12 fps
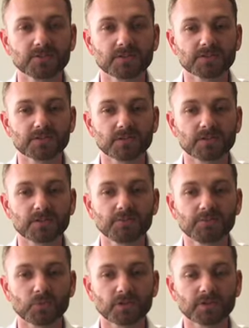And so
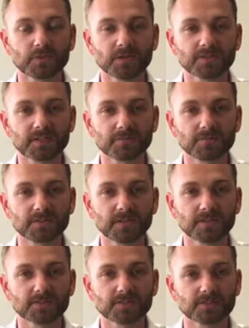one of the ways that
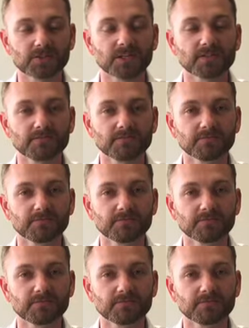PAs are trying to